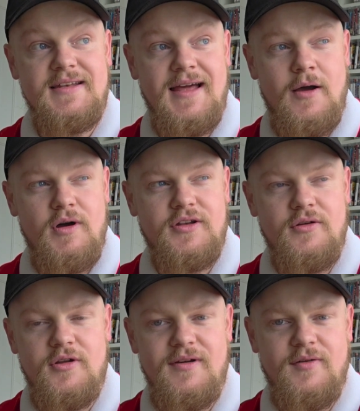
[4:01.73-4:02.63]
Now, I
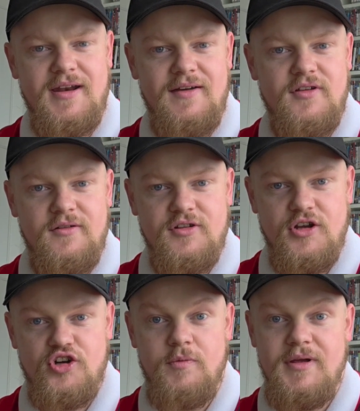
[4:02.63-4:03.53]
don't know if I'm going to have time to
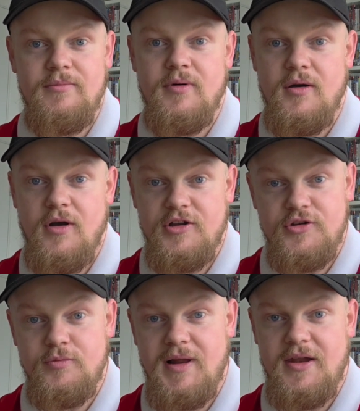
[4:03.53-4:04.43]
go shopping, but I
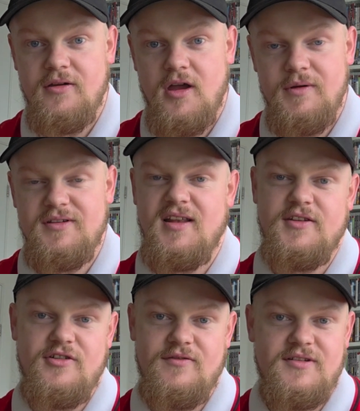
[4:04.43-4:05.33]
do plan on going to
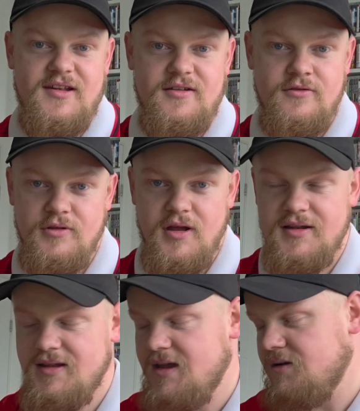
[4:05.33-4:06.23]
like the Trafford Centre or the
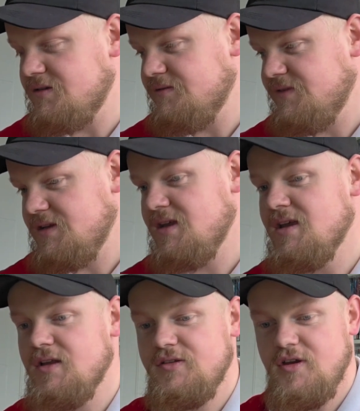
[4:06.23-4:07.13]
Arndale or something.
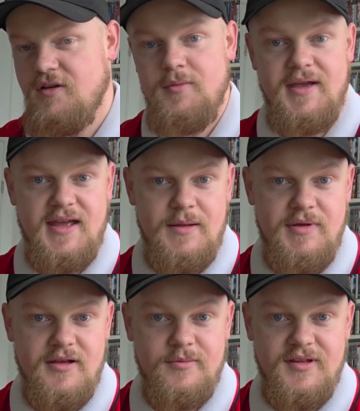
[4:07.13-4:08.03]
So if I make any
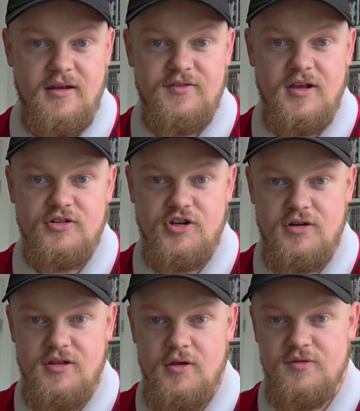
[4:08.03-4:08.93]
pickups, then obviously I'll show
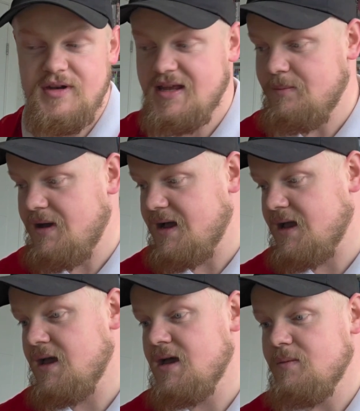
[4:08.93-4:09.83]
you those when I get
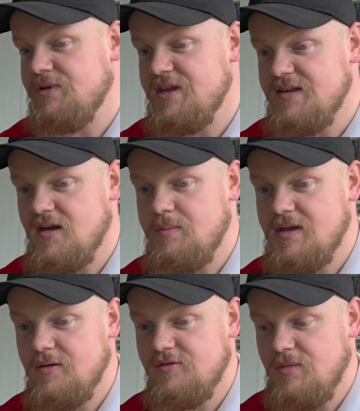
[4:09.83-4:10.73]
back. But these are
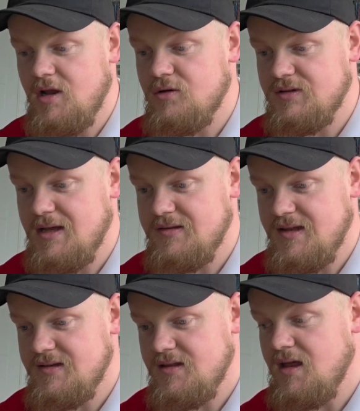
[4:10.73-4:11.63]
pickups from my local town
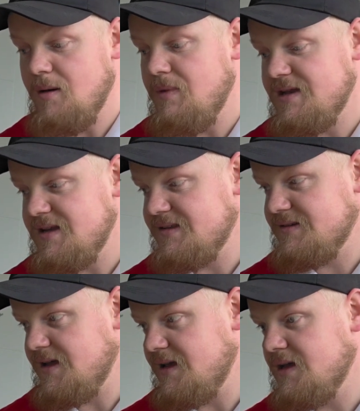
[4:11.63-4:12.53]
centre that I made
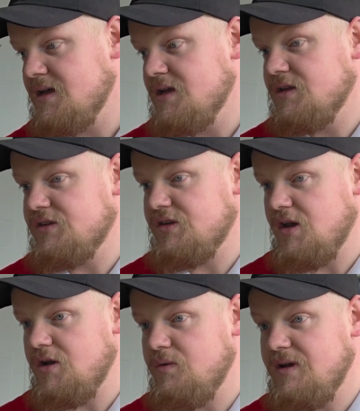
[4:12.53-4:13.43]
yesterday.
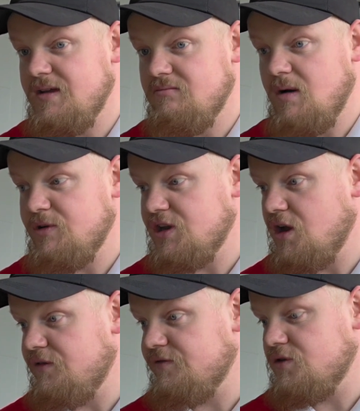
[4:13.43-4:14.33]
So I'm going to
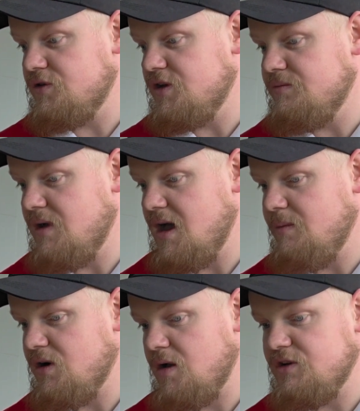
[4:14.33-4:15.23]
go through them.
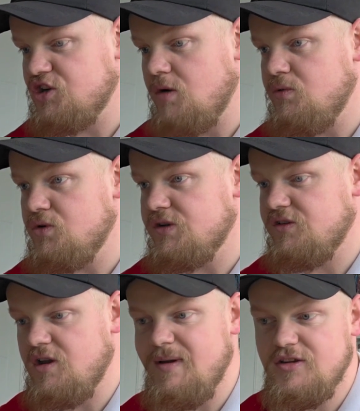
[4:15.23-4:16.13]
I'll go in shop order.
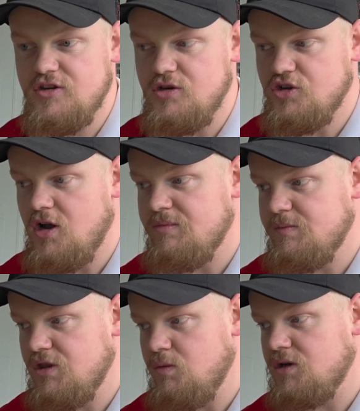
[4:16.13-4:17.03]
So I only went to 2
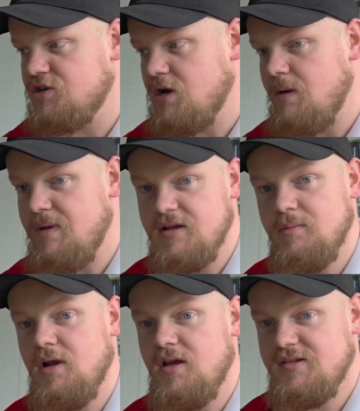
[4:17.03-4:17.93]
shops, but the one shop I picked
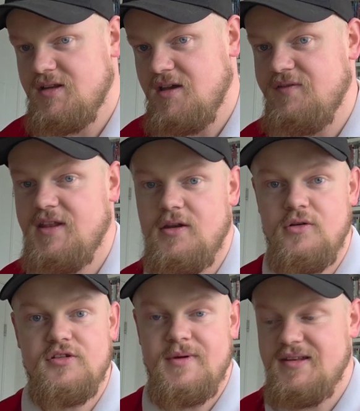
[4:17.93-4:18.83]
up a lot of stuff, and then
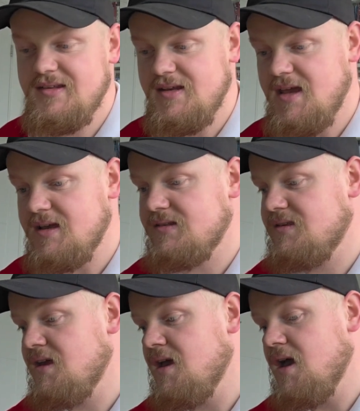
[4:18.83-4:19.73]
I also went to
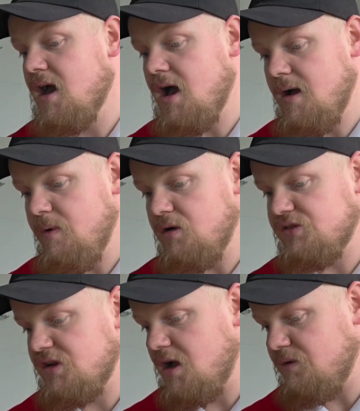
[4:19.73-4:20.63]
CeX. I'll
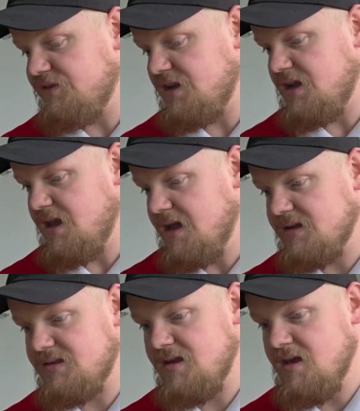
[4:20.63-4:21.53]
start with
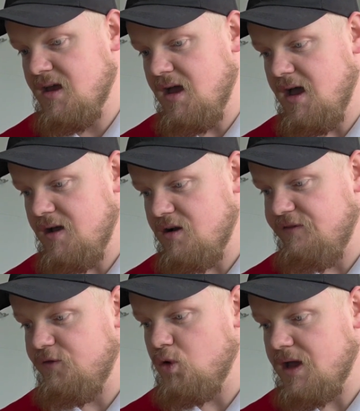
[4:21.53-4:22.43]
CeX. I've
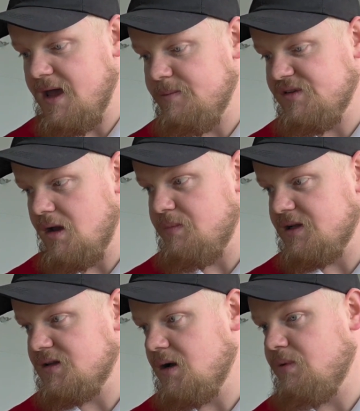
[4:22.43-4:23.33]
got 4 games that I
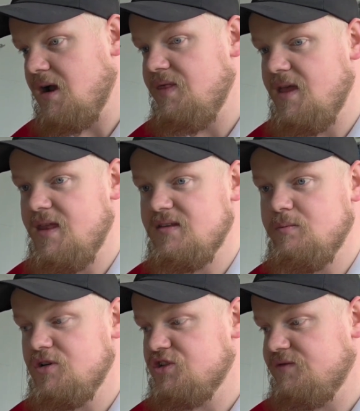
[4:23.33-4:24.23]
picked up, and then there's
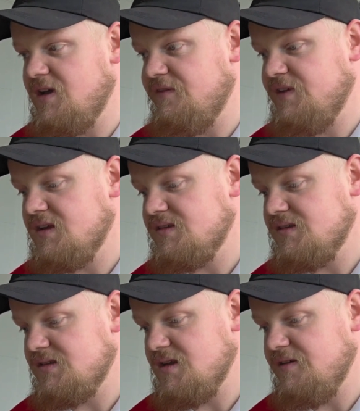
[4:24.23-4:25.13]
a bunch of like figures
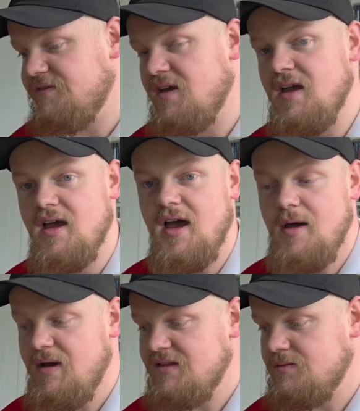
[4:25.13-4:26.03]
and stuff,
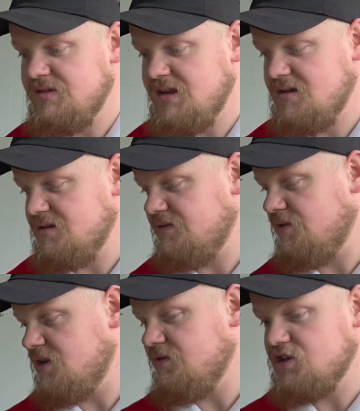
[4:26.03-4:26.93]
and some stickers
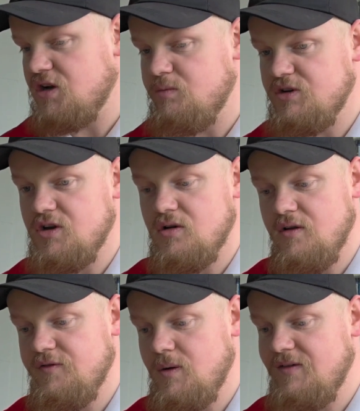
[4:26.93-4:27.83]
from the other shop, which I'll
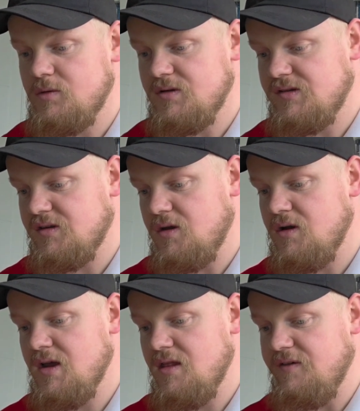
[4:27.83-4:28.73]
go through afterwards.
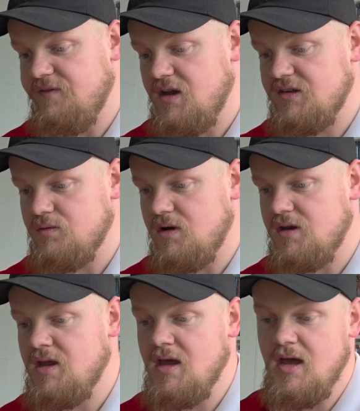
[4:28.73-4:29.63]
So the first
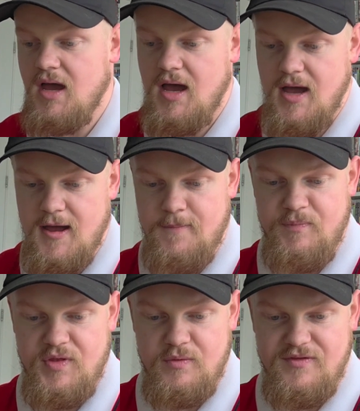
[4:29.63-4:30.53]
one,
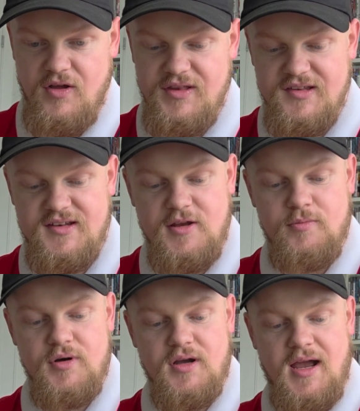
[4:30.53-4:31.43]
we've got this
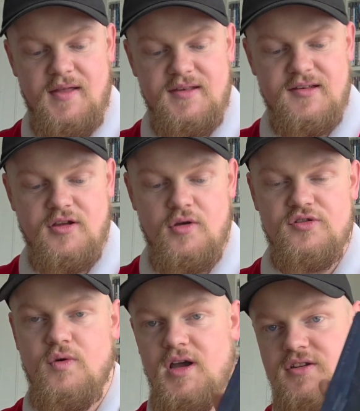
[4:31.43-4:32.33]
SteelBook, and this is
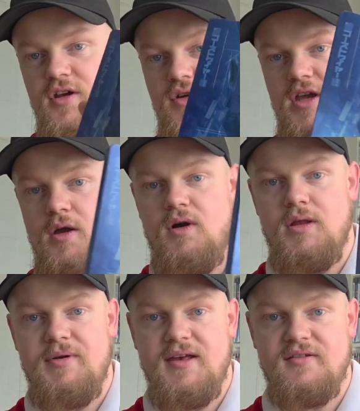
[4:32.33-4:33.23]
Ghostwire Tokyo
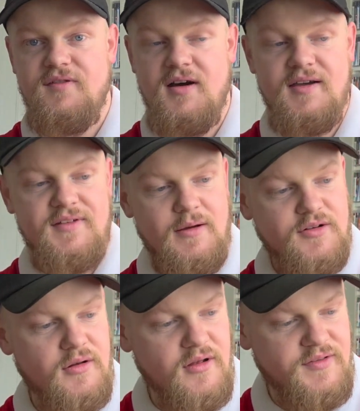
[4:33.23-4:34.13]
on the PS5. Now
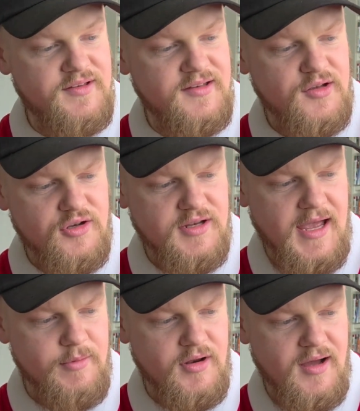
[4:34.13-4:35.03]
I don't know if this is a good
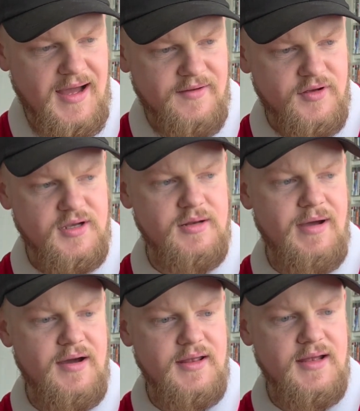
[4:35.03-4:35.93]
game or not. I have heard
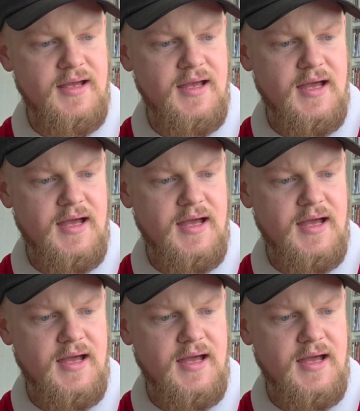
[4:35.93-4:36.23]
about it.